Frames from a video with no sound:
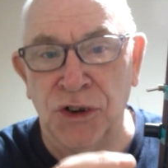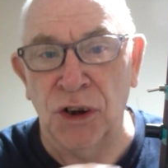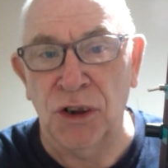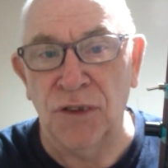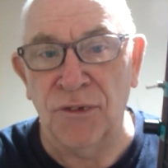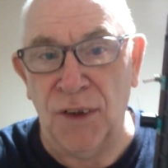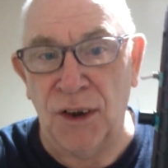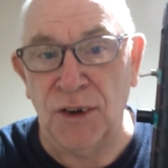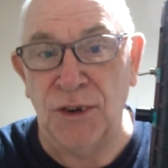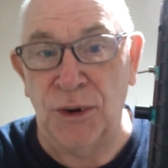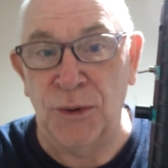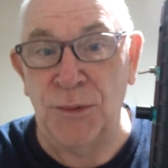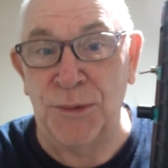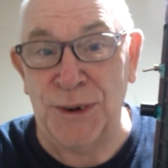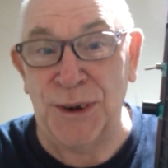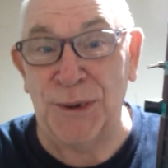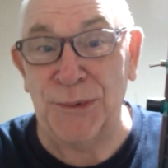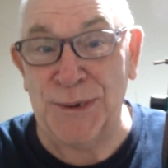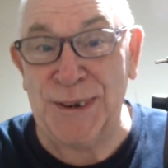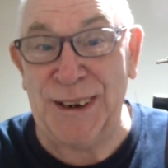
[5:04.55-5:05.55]
the volume's
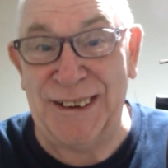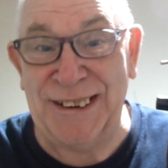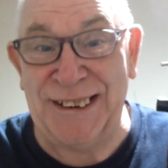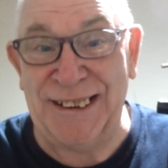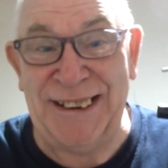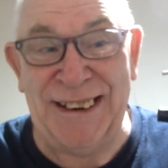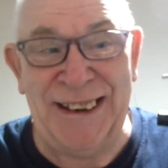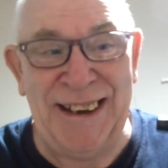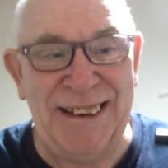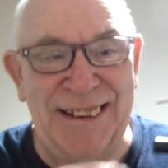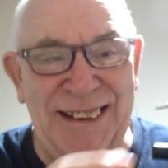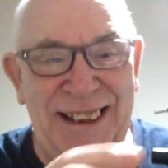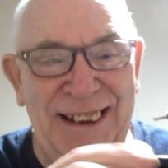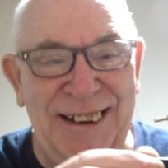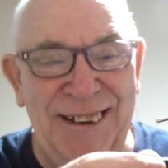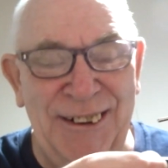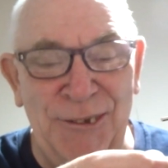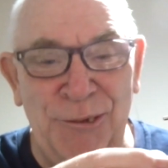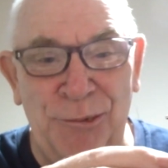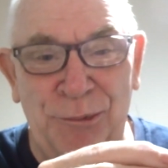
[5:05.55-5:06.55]
up so you can hear
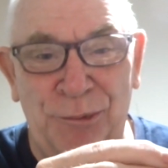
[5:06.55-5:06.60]
that.